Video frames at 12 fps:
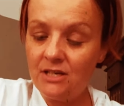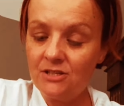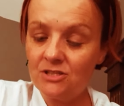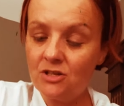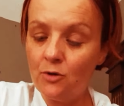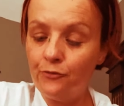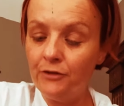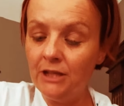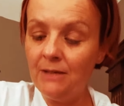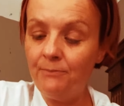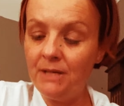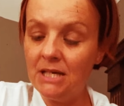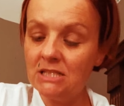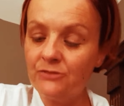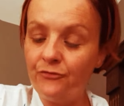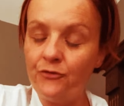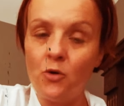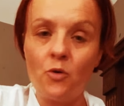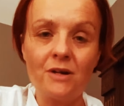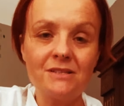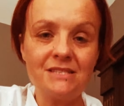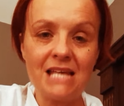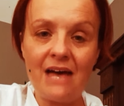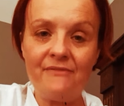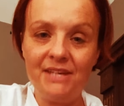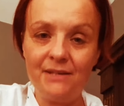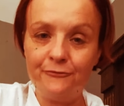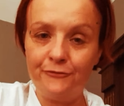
So Philippians 4 7,